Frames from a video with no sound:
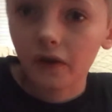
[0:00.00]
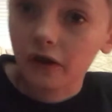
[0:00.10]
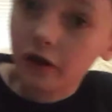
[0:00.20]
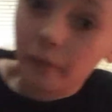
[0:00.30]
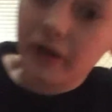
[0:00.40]

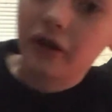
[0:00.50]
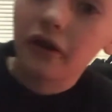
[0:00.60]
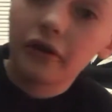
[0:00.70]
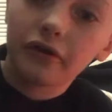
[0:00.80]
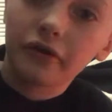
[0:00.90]
To be
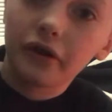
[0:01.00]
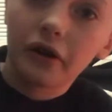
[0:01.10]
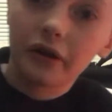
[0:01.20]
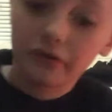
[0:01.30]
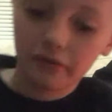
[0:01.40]
totally
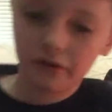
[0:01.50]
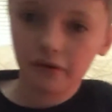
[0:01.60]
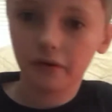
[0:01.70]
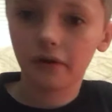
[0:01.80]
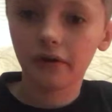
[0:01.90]
honest with you,
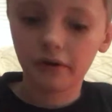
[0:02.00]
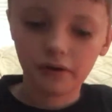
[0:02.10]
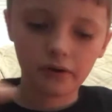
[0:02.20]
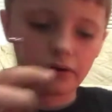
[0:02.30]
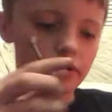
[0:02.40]

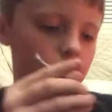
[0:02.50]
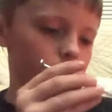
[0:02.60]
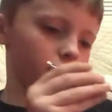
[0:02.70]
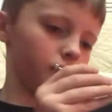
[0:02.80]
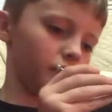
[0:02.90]

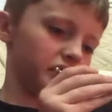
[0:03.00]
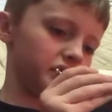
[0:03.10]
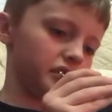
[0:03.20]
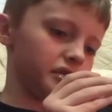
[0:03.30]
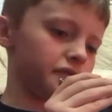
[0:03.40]
which
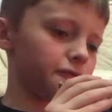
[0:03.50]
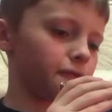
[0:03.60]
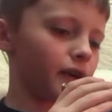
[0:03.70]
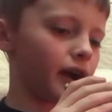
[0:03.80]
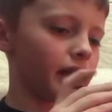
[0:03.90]
is
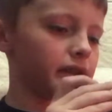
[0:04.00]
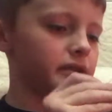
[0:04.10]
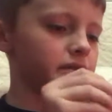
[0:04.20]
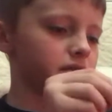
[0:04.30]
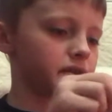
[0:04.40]
fine,
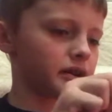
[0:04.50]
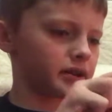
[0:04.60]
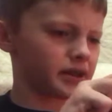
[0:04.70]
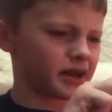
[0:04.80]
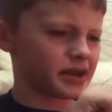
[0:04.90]
I
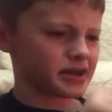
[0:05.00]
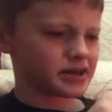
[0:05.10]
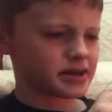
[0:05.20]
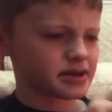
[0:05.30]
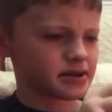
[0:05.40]
guess.